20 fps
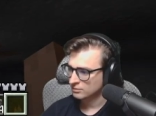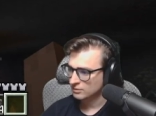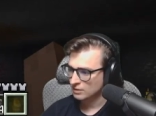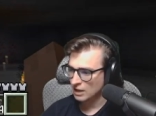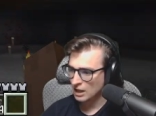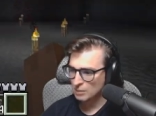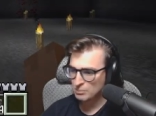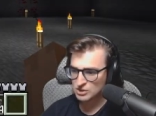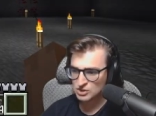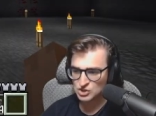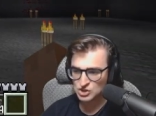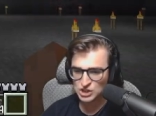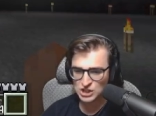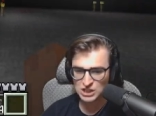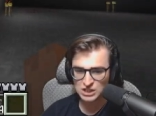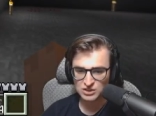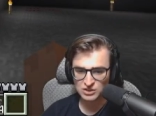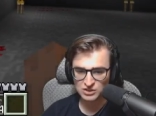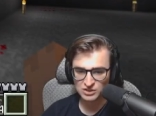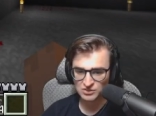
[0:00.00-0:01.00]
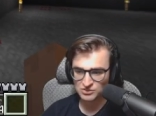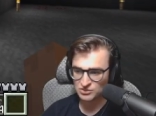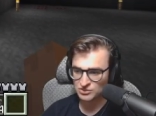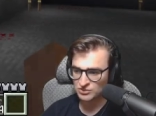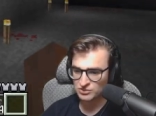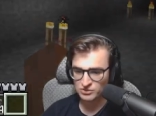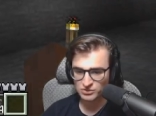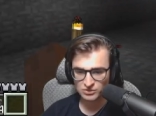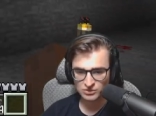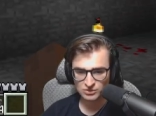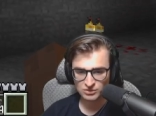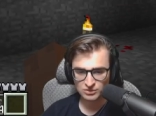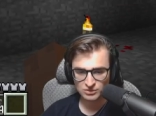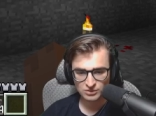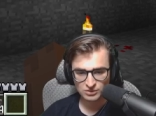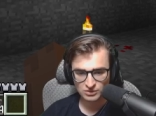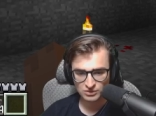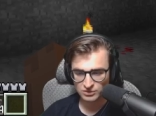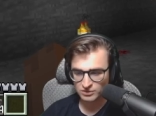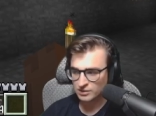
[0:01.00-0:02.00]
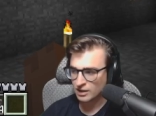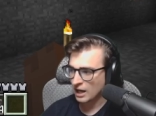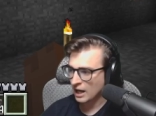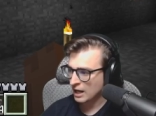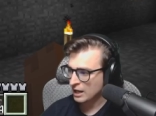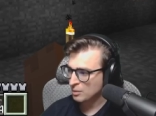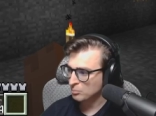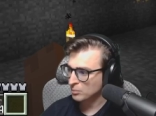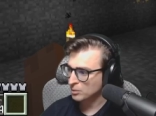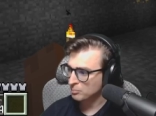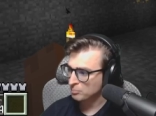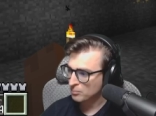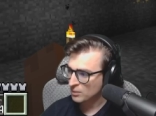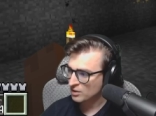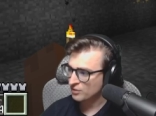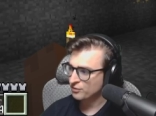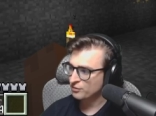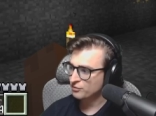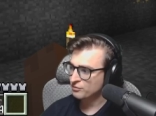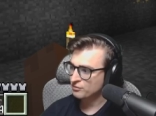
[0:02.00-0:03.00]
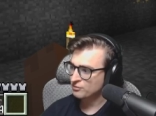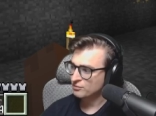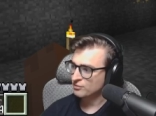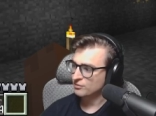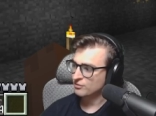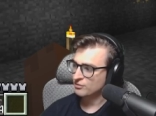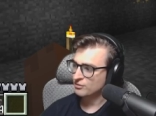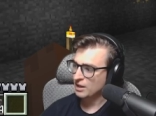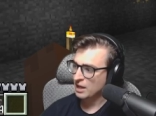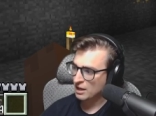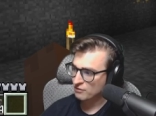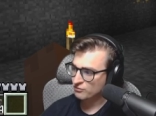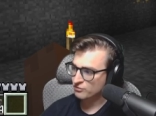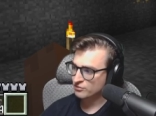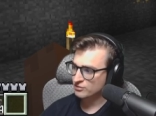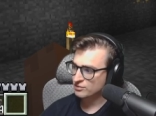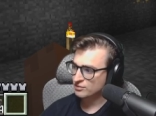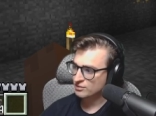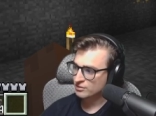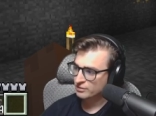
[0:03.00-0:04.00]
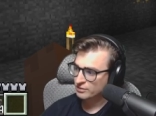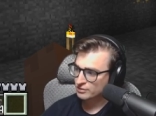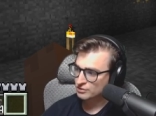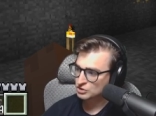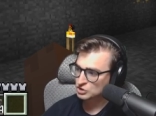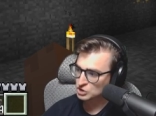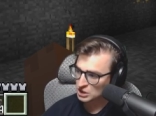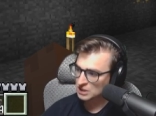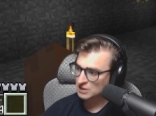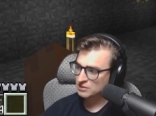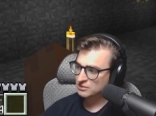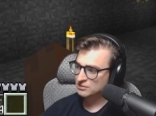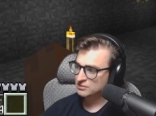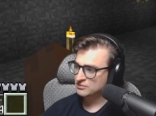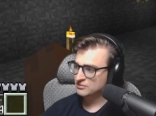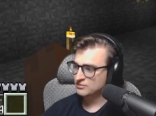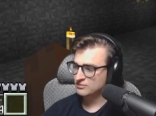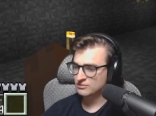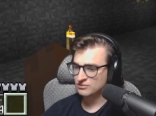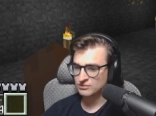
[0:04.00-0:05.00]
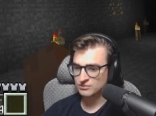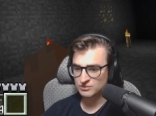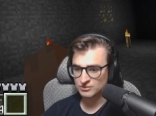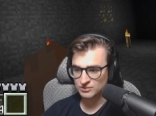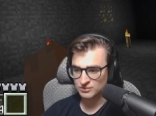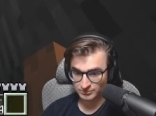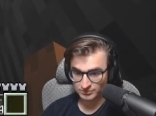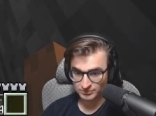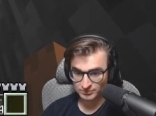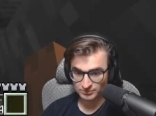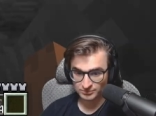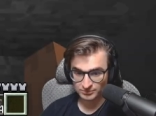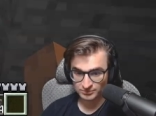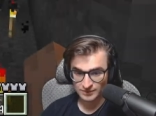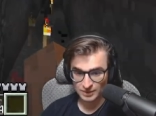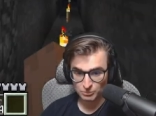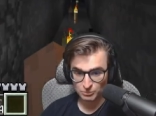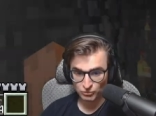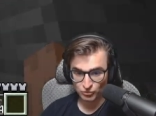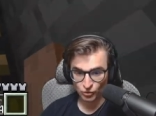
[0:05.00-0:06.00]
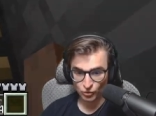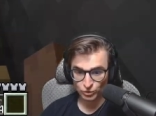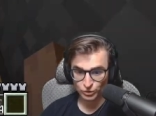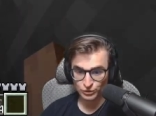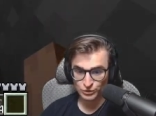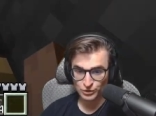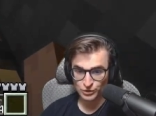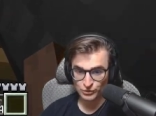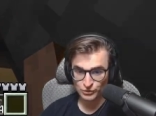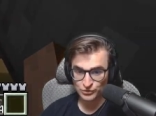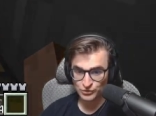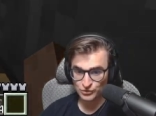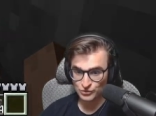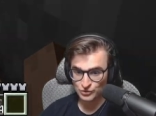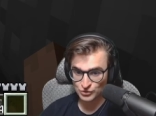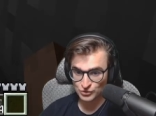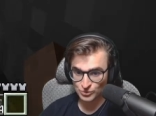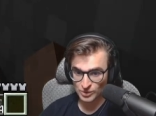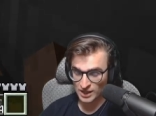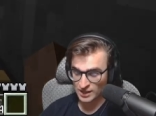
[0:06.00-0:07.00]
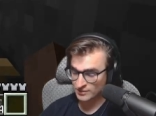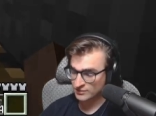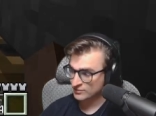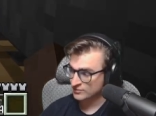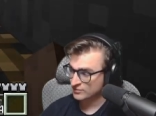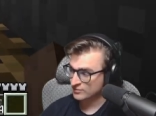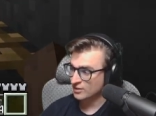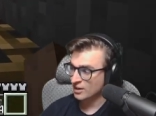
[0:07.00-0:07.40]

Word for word: I'm a genius. I'm a mother effing genius. Roller coaster strats